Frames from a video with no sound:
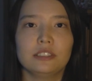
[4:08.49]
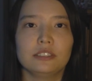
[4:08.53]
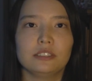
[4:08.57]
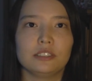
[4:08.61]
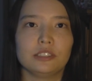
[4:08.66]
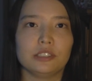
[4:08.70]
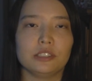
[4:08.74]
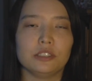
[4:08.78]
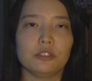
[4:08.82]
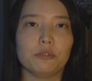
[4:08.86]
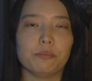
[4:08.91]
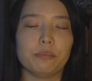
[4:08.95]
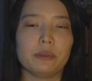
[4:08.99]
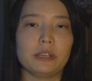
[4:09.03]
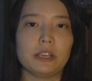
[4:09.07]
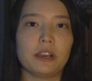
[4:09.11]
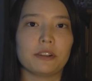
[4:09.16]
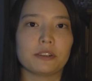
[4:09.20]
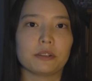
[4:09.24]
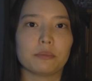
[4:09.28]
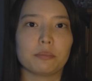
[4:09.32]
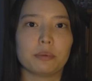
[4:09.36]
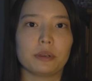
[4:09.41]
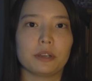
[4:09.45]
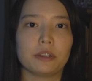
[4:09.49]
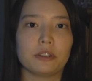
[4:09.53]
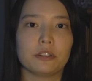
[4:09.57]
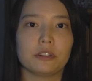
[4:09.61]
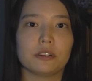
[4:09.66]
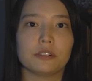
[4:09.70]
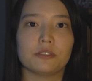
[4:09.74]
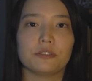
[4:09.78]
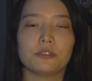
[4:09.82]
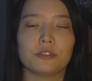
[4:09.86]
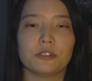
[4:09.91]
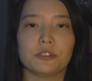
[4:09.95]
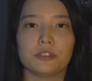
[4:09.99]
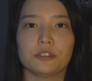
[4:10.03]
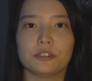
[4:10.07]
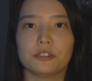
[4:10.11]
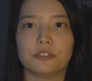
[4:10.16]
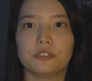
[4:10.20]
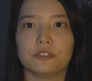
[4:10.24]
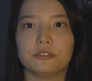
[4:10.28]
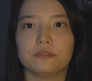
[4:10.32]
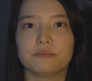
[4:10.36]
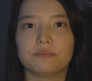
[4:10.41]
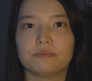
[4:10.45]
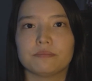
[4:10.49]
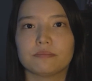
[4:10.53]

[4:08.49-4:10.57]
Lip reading: to be on a pill for